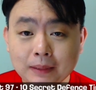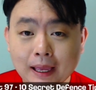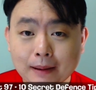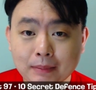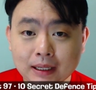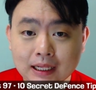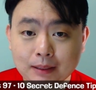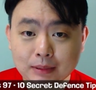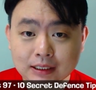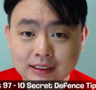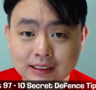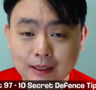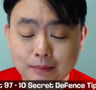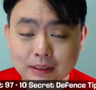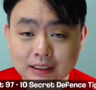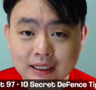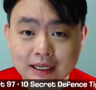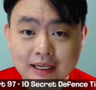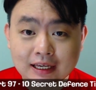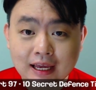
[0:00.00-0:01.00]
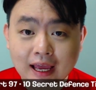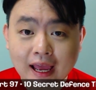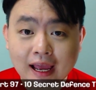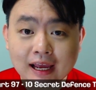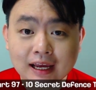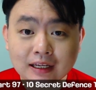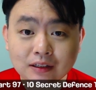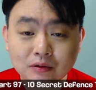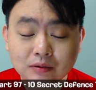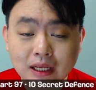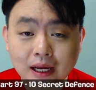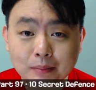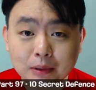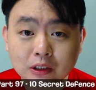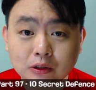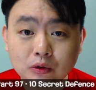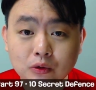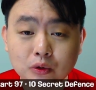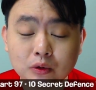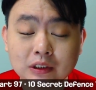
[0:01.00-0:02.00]
and my name is Simon Tay, and today I'm
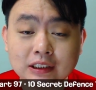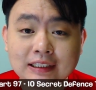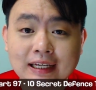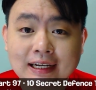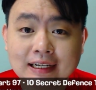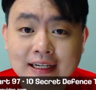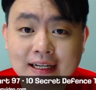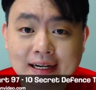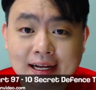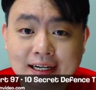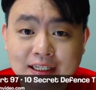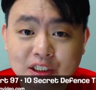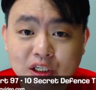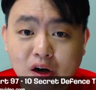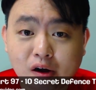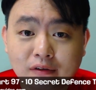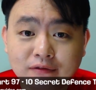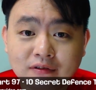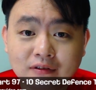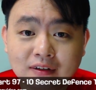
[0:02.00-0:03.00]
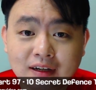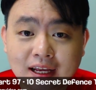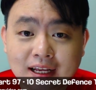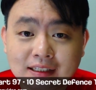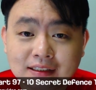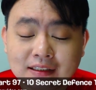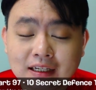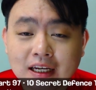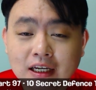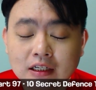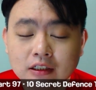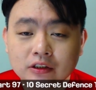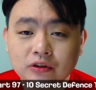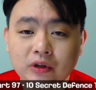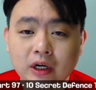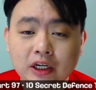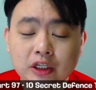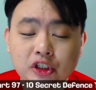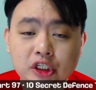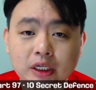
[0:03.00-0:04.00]
going to do another Clash of Clans
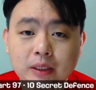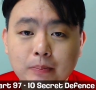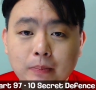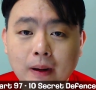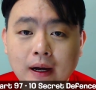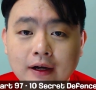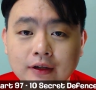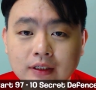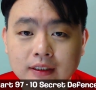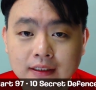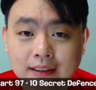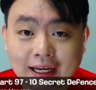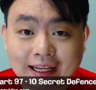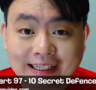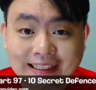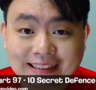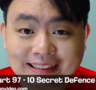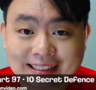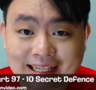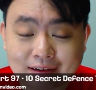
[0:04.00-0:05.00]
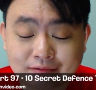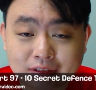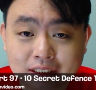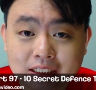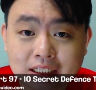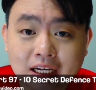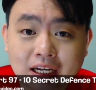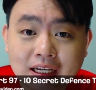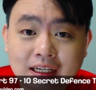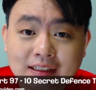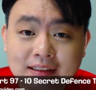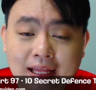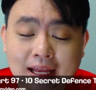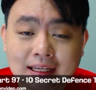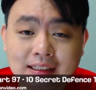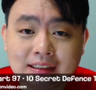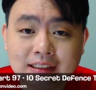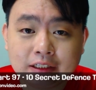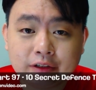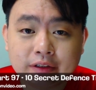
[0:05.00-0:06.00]
strategy part 97,
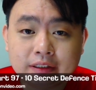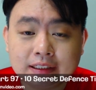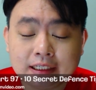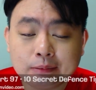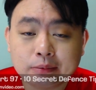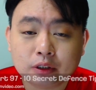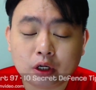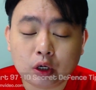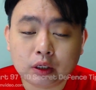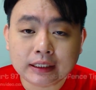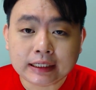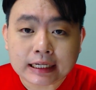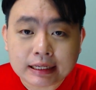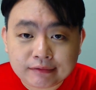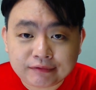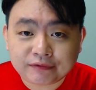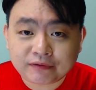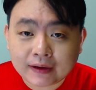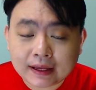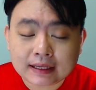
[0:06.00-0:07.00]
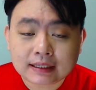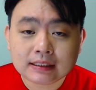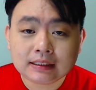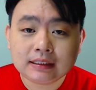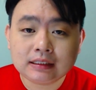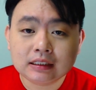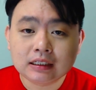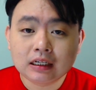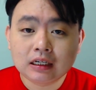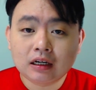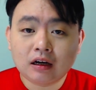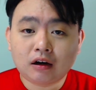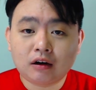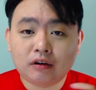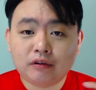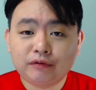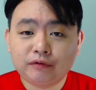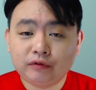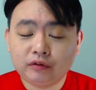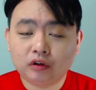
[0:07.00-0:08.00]
10 secret tips on defense
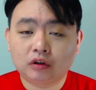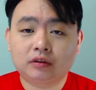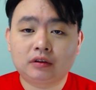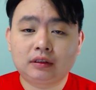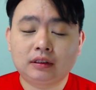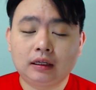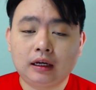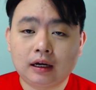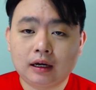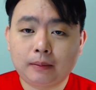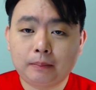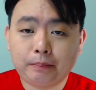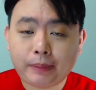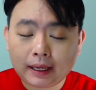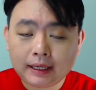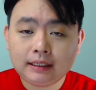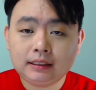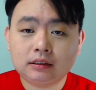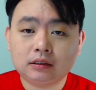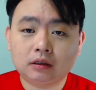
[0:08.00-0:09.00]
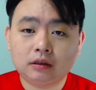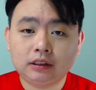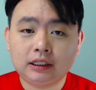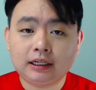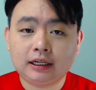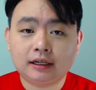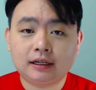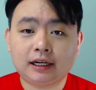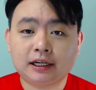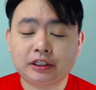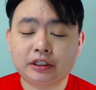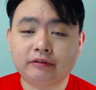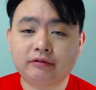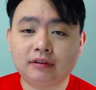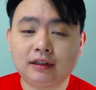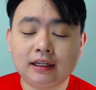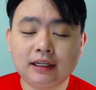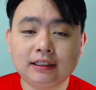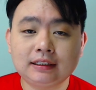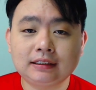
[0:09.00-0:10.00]
of your base in Clash of
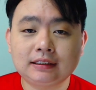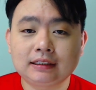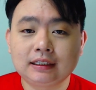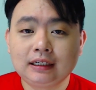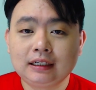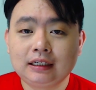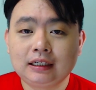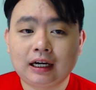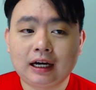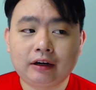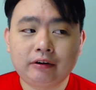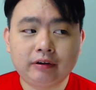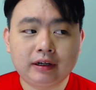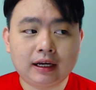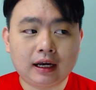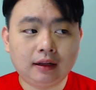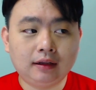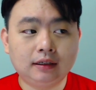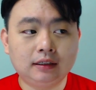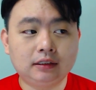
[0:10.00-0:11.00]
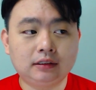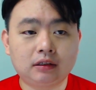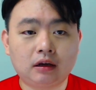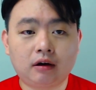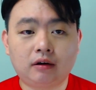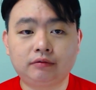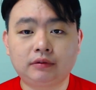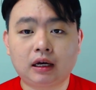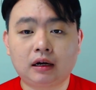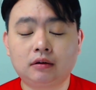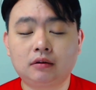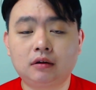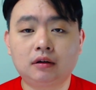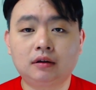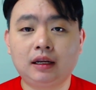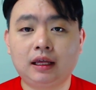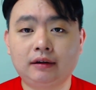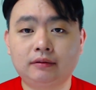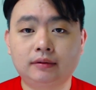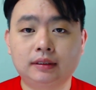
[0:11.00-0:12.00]
Clans regardless of town hall
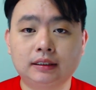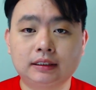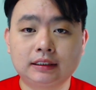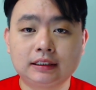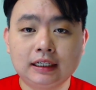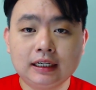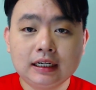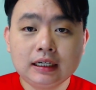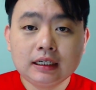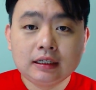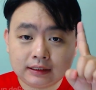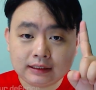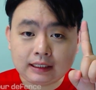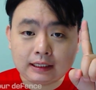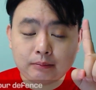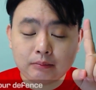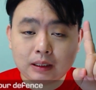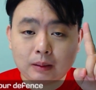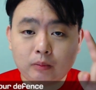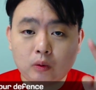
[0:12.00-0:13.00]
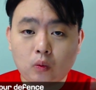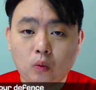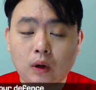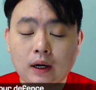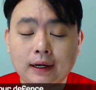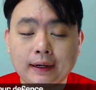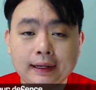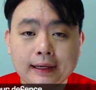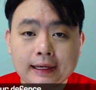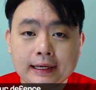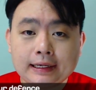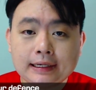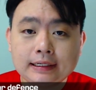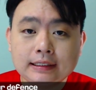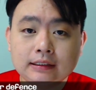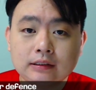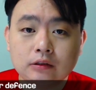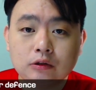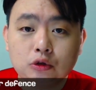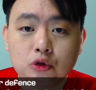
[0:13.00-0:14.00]
levels. Tip number 1
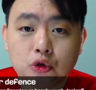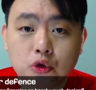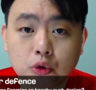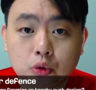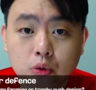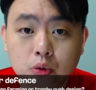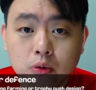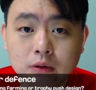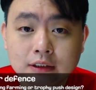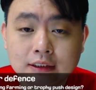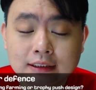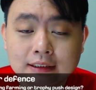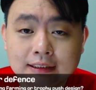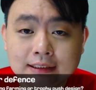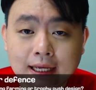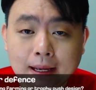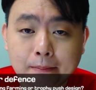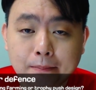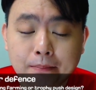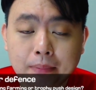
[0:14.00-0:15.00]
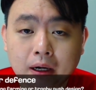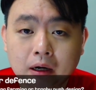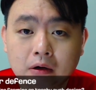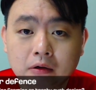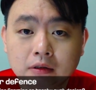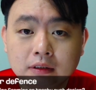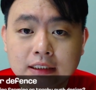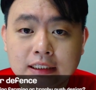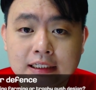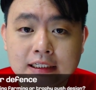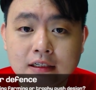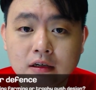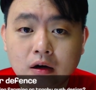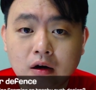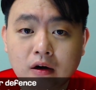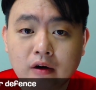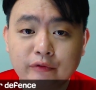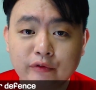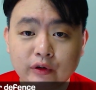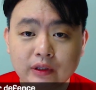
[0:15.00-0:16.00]
is to set priority
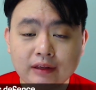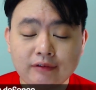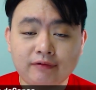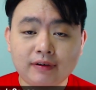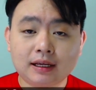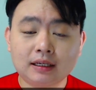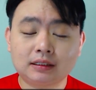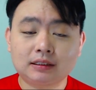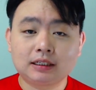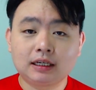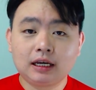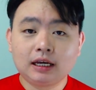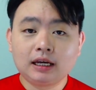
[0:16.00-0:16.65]
of your defense.